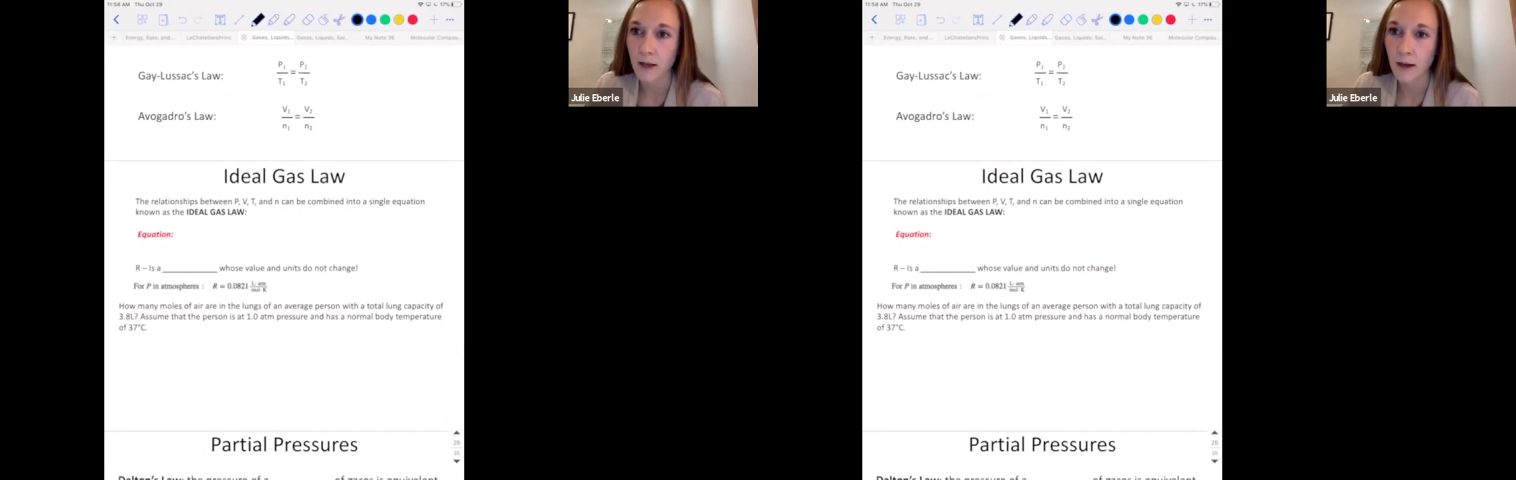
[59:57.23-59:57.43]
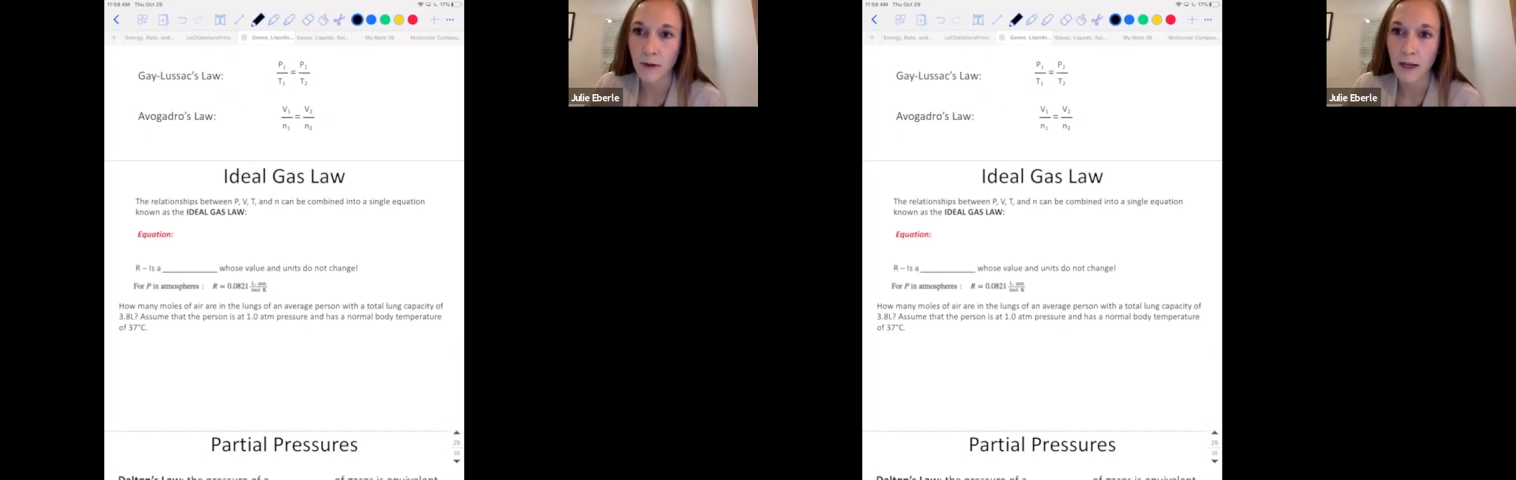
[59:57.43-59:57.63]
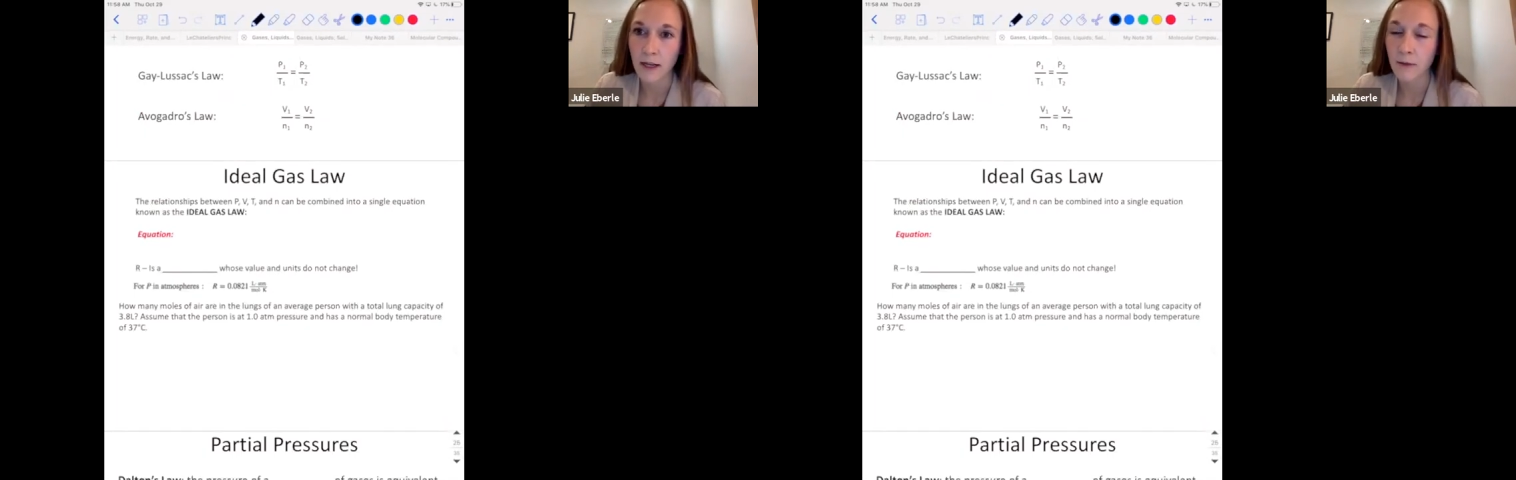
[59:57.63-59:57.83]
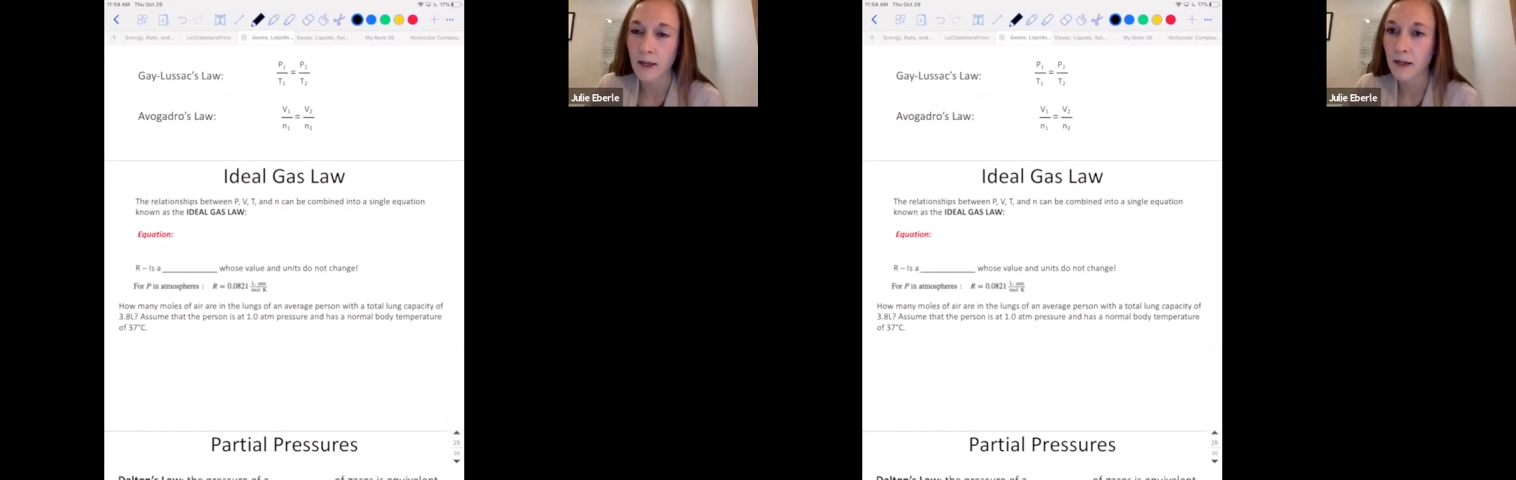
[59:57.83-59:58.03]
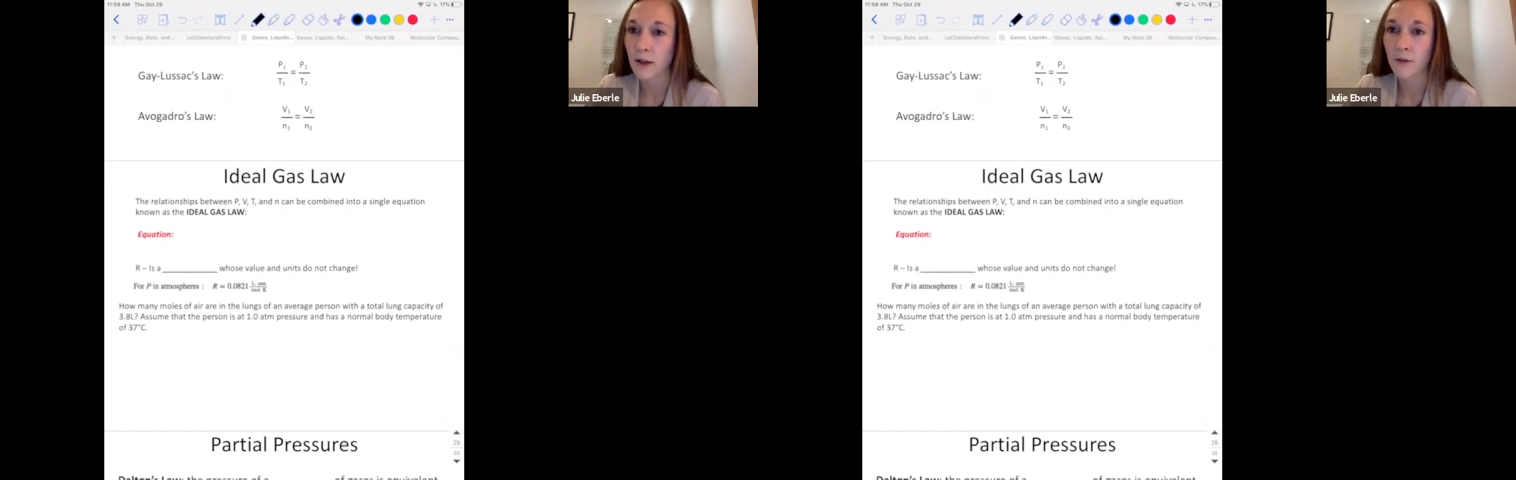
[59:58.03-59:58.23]
I'm not gonna
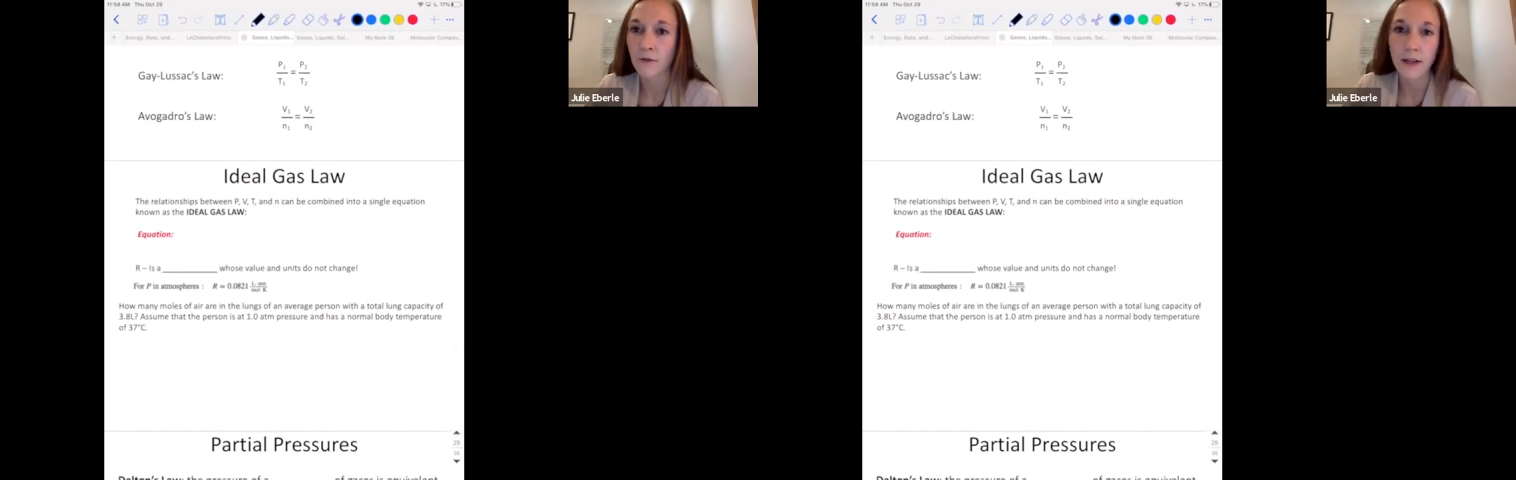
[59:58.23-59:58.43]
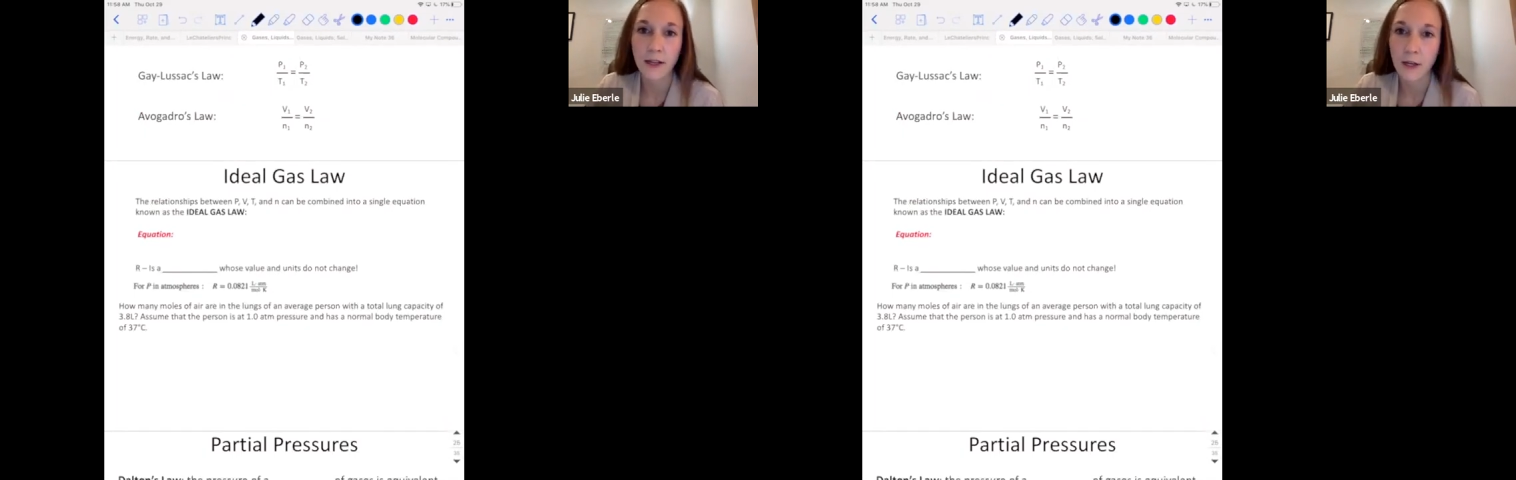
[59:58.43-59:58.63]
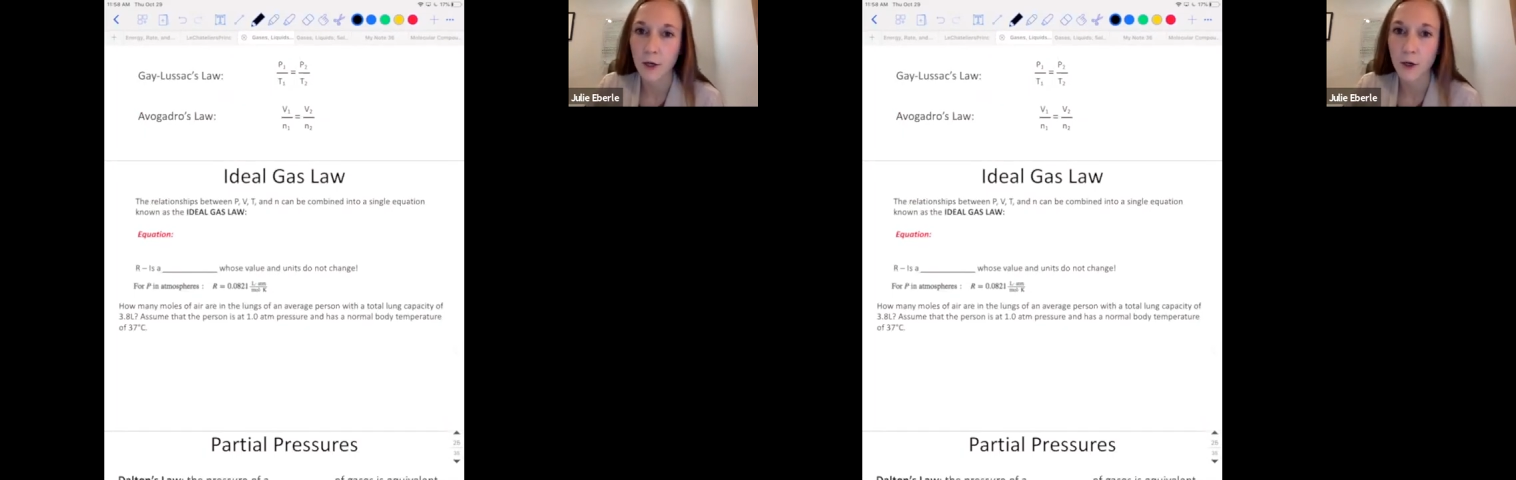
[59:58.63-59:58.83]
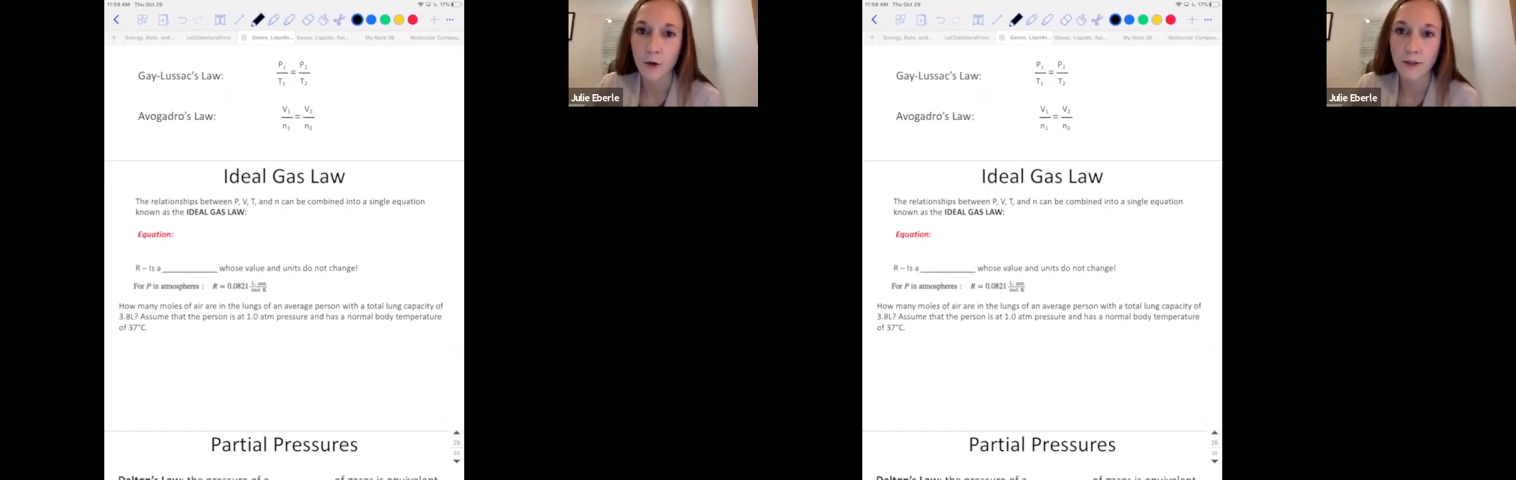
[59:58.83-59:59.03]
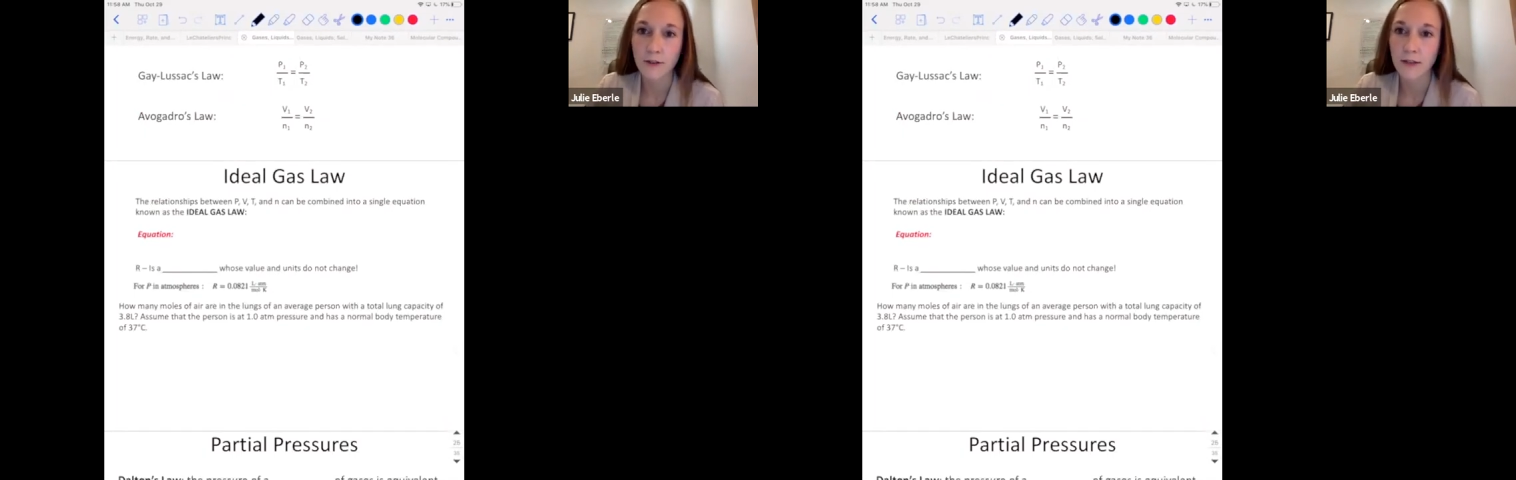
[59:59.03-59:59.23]
make another video and